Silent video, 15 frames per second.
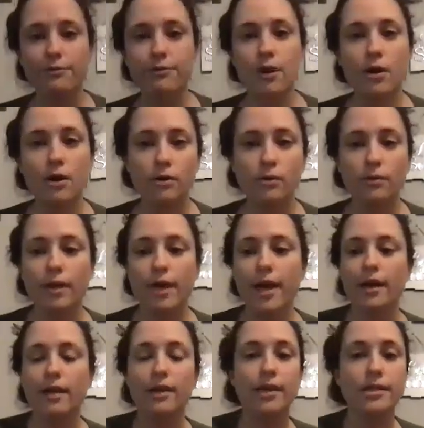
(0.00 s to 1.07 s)
phone
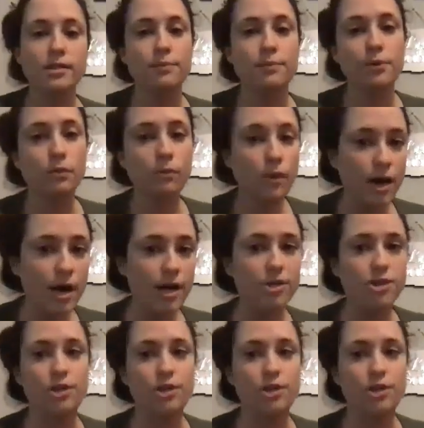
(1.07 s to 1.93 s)
and it lights up your watch